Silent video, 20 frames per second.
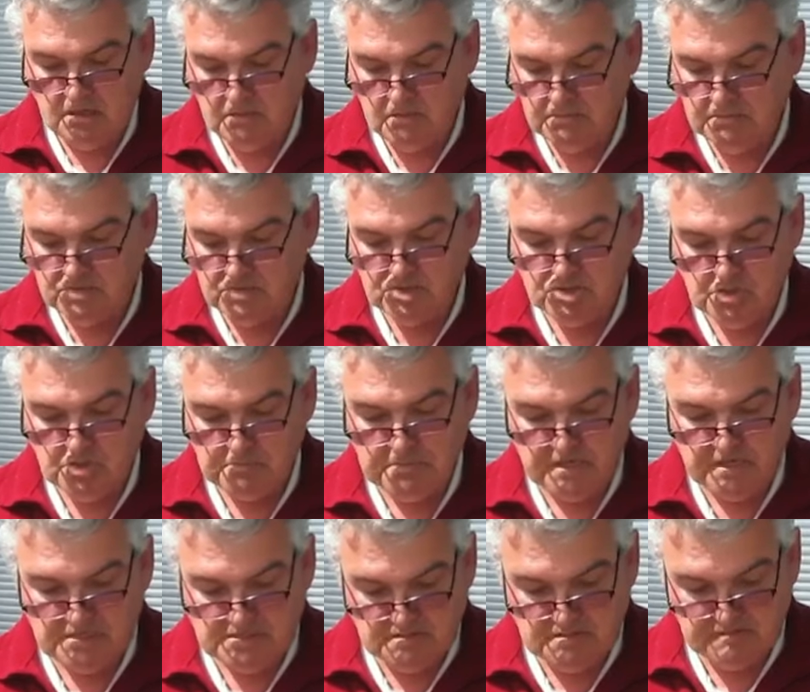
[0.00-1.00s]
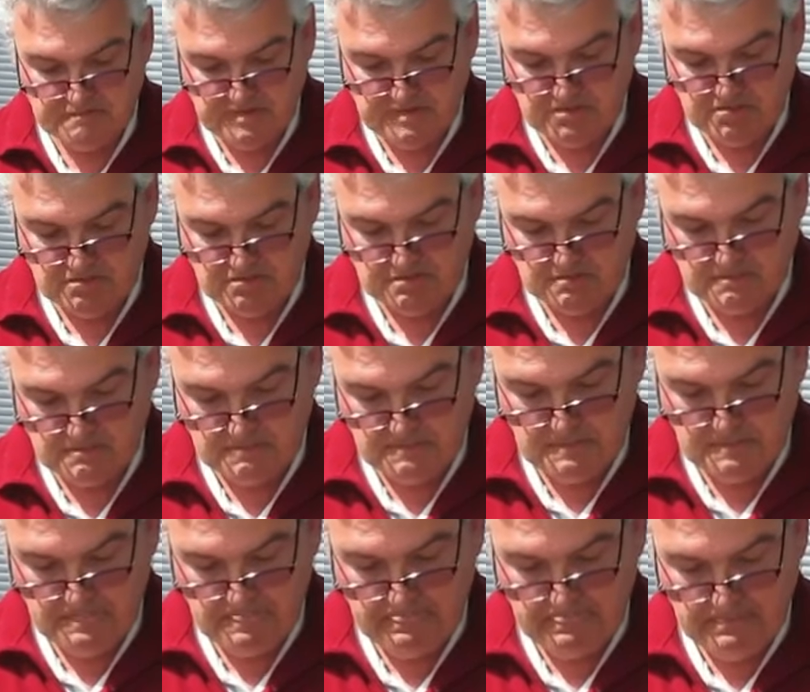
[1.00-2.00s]
should be sufficient.
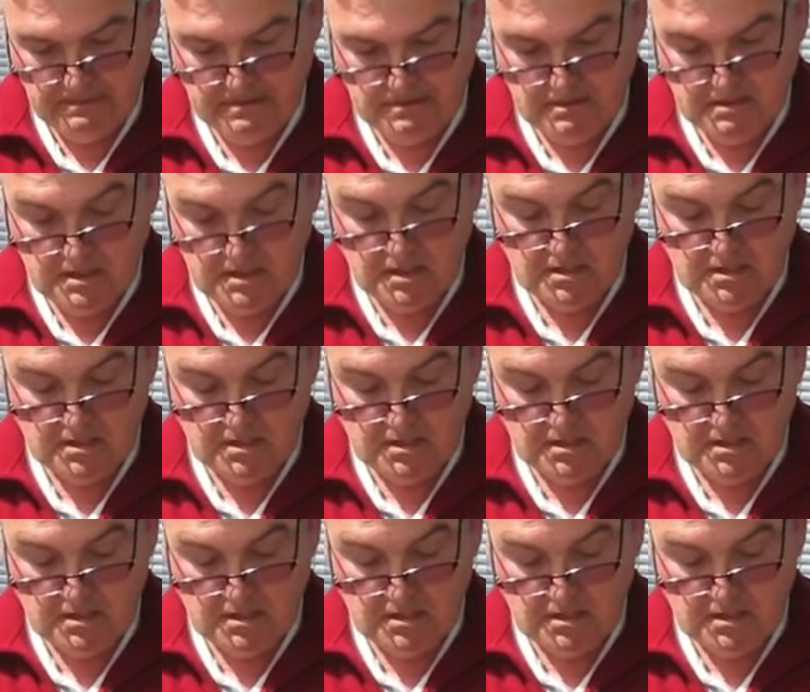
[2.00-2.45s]
And